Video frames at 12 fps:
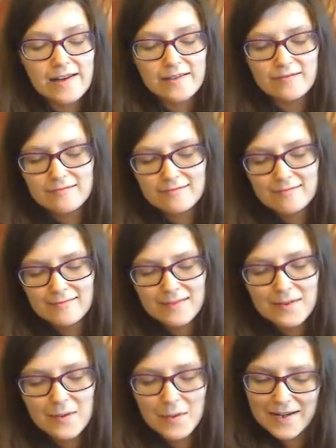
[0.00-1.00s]
Not
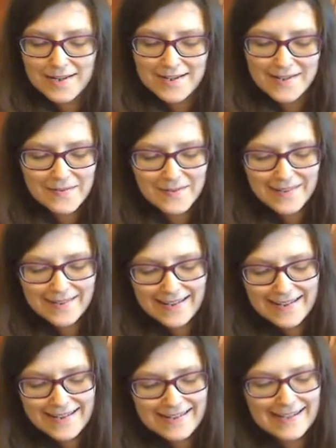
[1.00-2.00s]
quite sure what they're
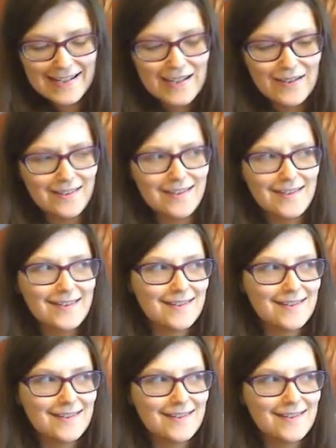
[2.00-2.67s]
going to tell you.